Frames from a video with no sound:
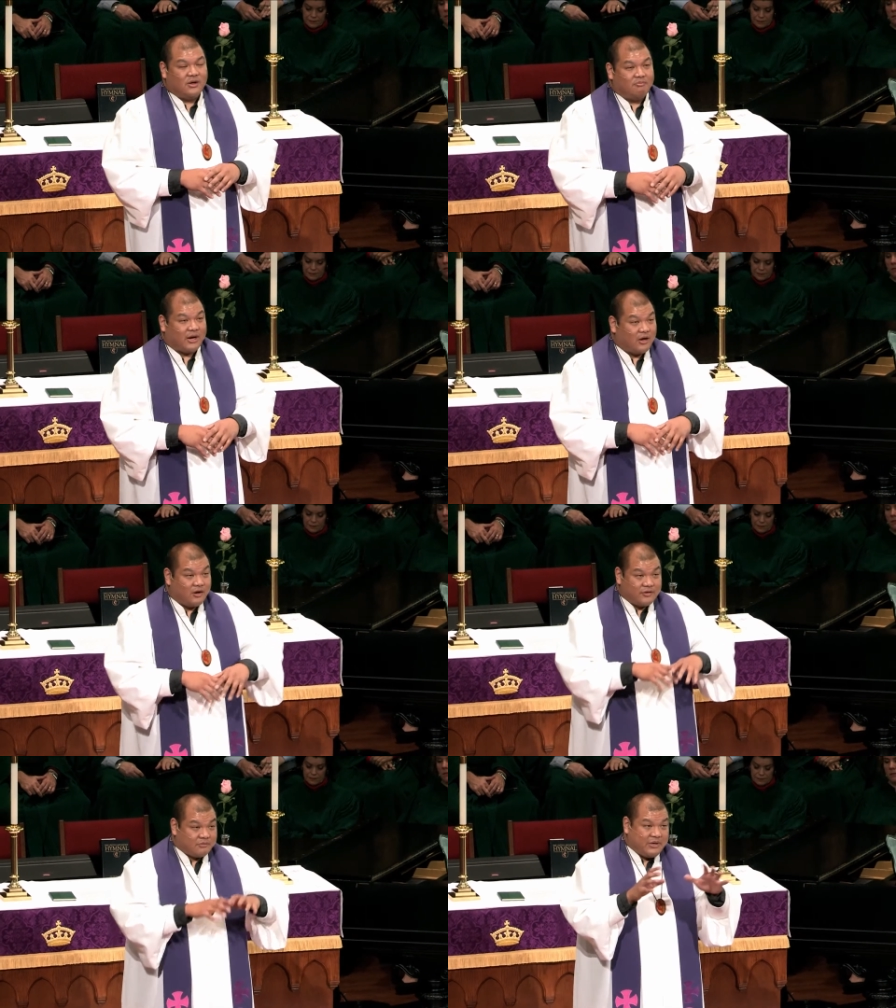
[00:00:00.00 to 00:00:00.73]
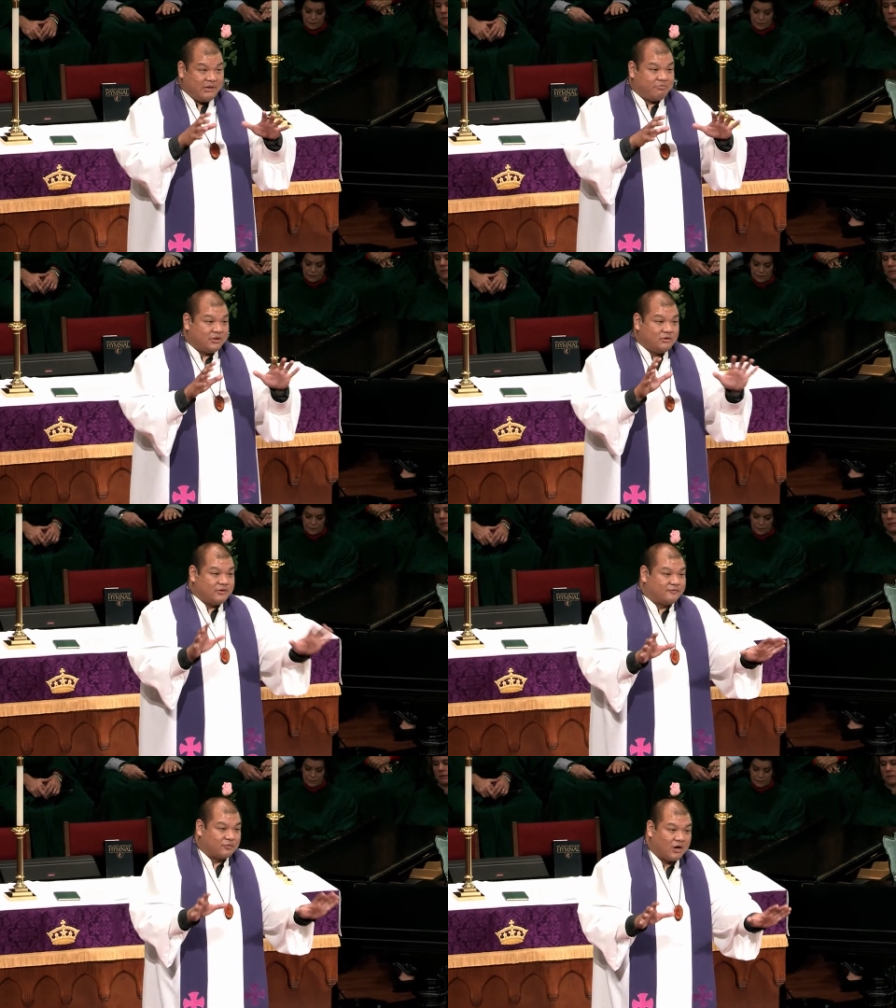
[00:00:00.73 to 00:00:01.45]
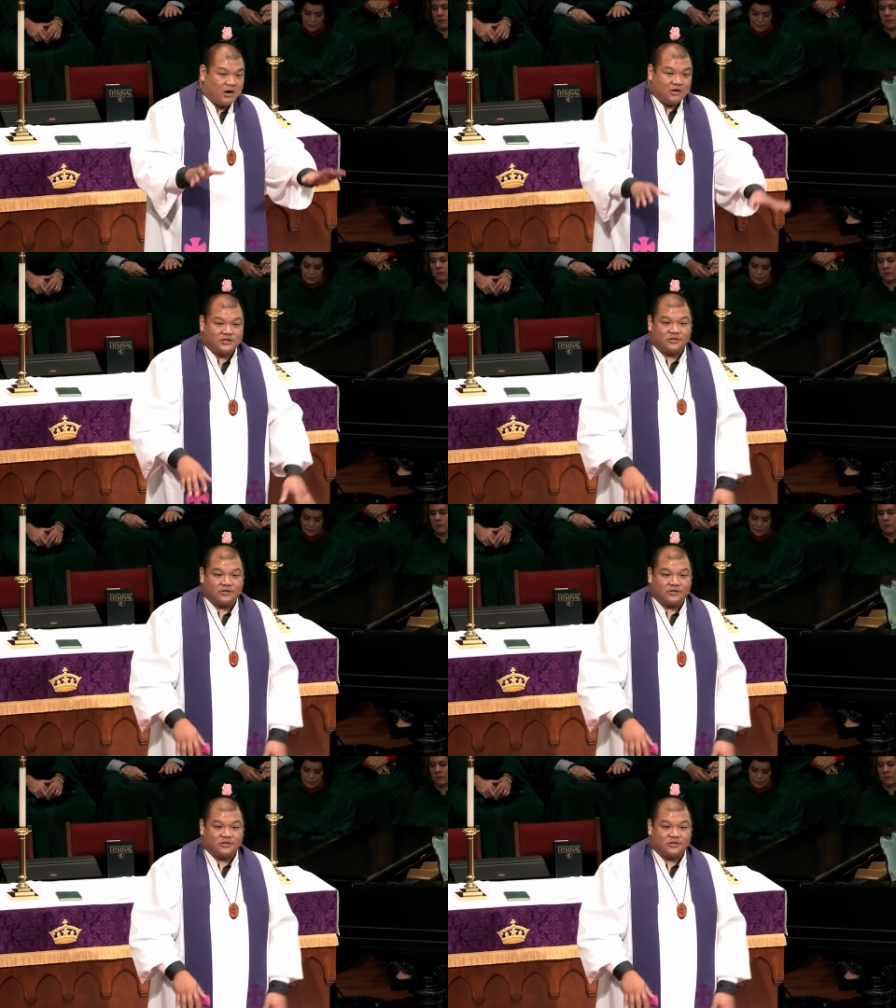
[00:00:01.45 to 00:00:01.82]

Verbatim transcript: by other people who have wronged